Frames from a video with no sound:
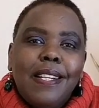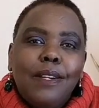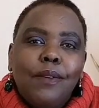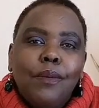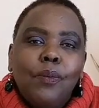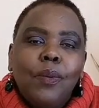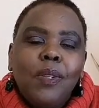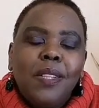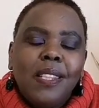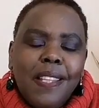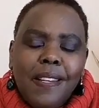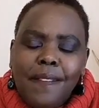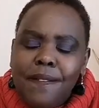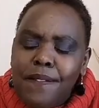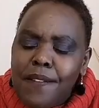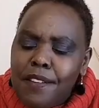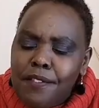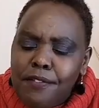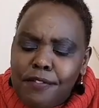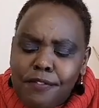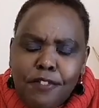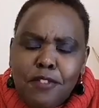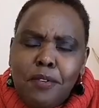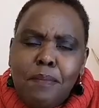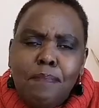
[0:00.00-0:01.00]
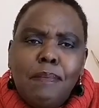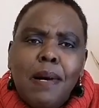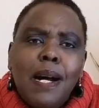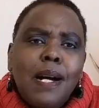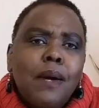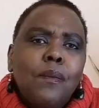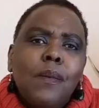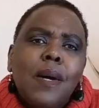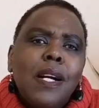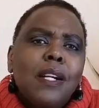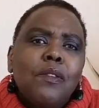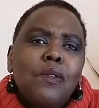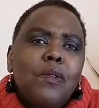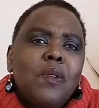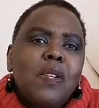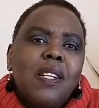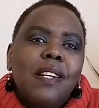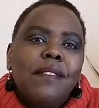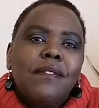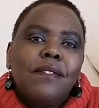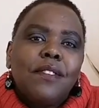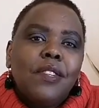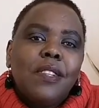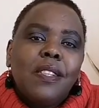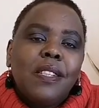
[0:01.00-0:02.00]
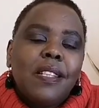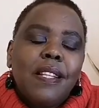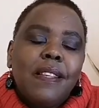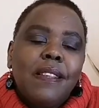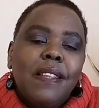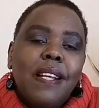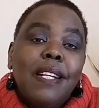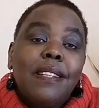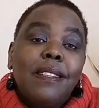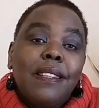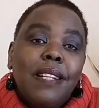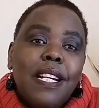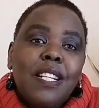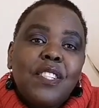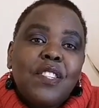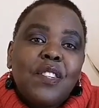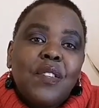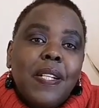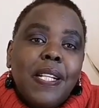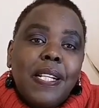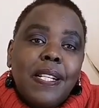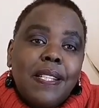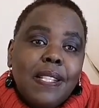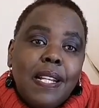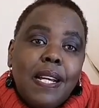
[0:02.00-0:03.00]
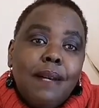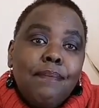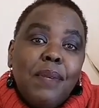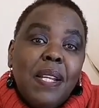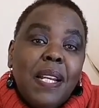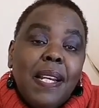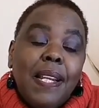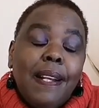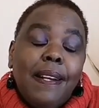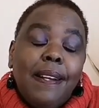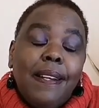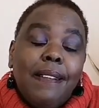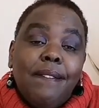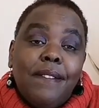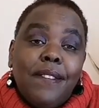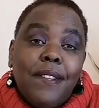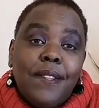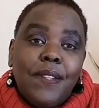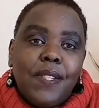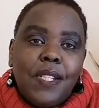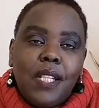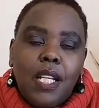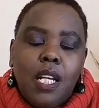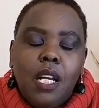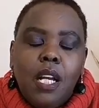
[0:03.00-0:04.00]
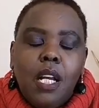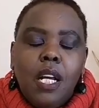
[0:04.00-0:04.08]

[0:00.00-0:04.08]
Whatever full mark one could have got in that national exam in A-levels.